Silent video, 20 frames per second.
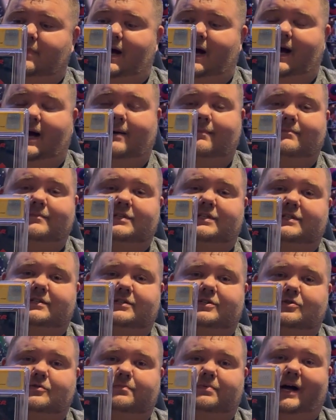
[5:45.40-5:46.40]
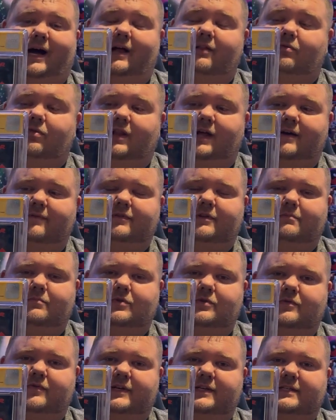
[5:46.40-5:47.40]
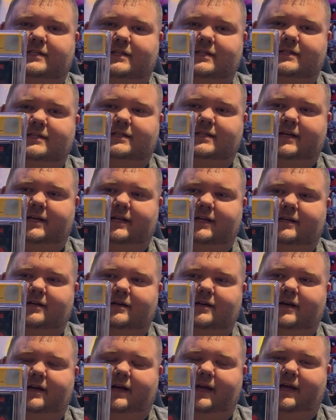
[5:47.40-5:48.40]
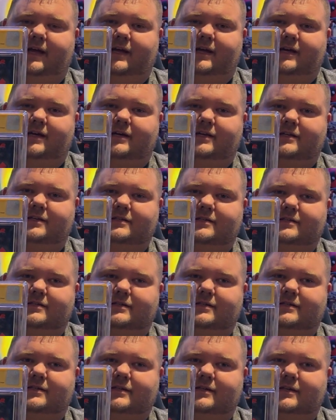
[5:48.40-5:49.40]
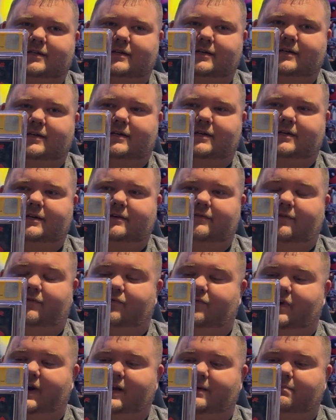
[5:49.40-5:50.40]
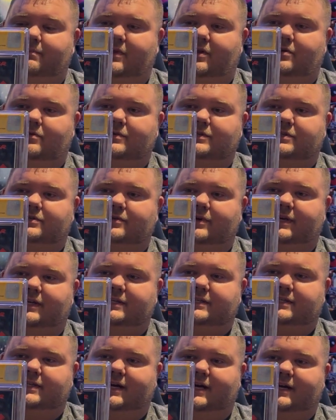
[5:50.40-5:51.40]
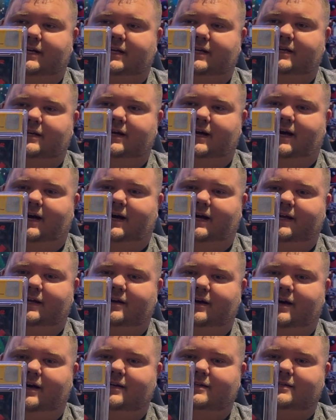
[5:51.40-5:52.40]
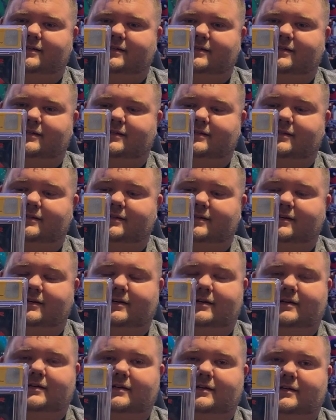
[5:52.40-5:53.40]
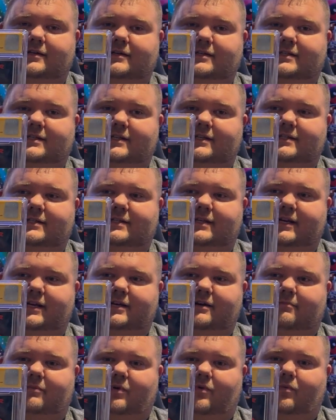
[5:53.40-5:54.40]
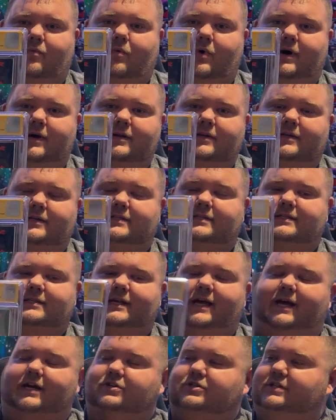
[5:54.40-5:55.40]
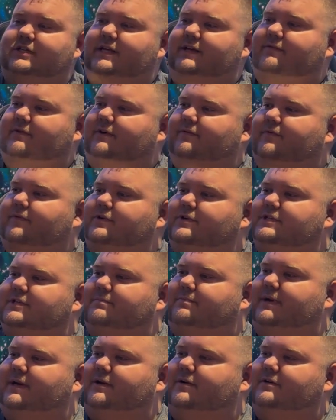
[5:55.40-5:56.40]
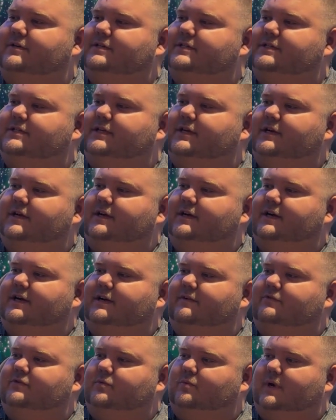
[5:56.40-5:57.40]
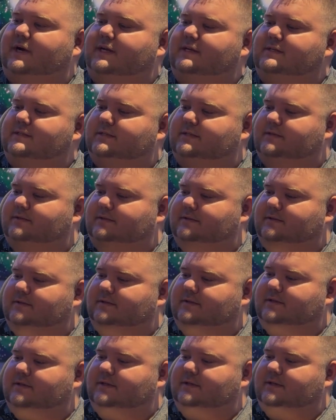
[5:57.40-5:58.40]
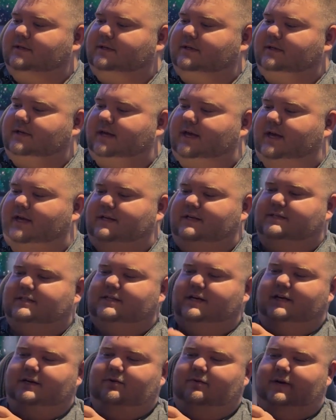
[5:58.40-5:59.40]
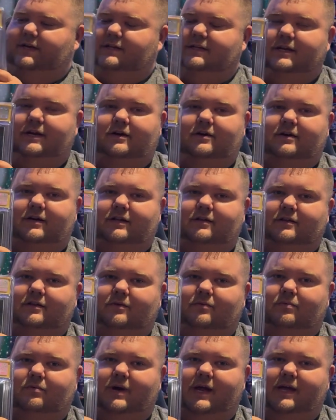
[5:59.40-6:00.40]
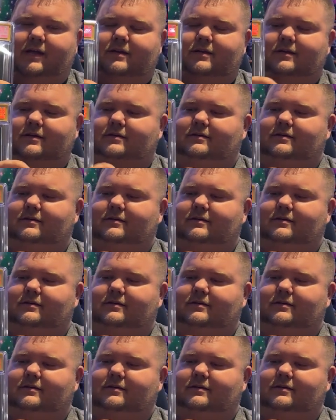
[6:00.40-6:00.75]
I love the movie Sin City, and Frank Miller was doing a signing. I got Sin City #1. This is actually even a first appearance of Dwight, and he signed it right there in the red,